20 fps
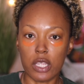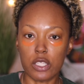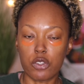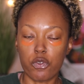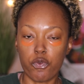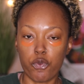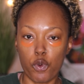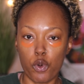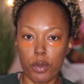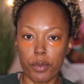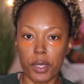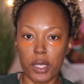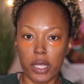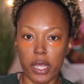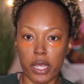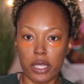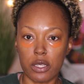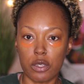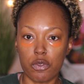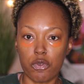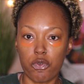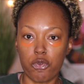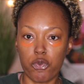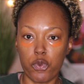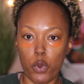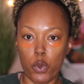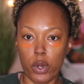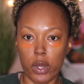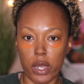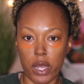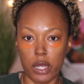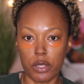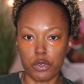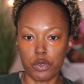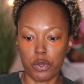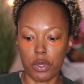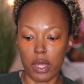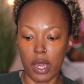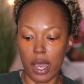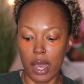It's formulated for
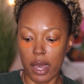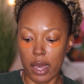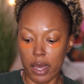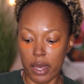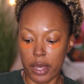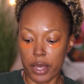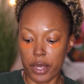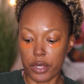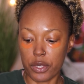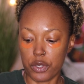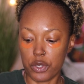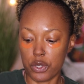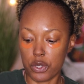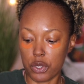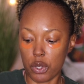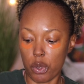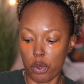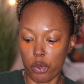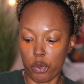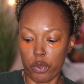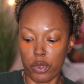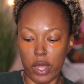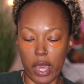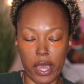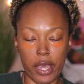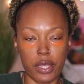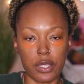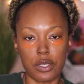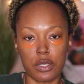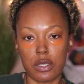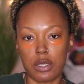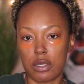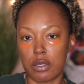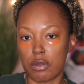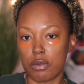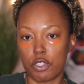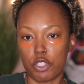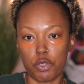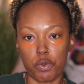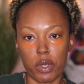under the eye, so that is
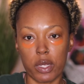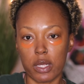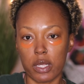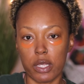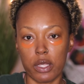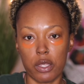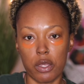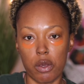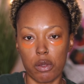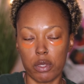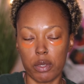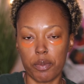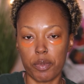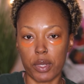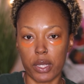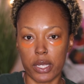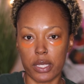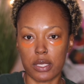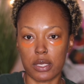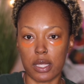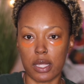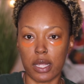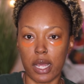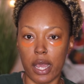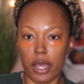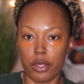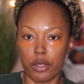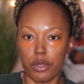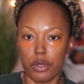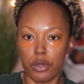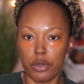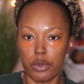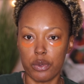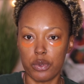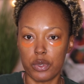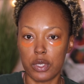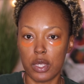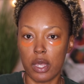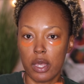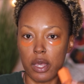strictly the only place that I
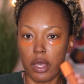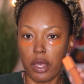use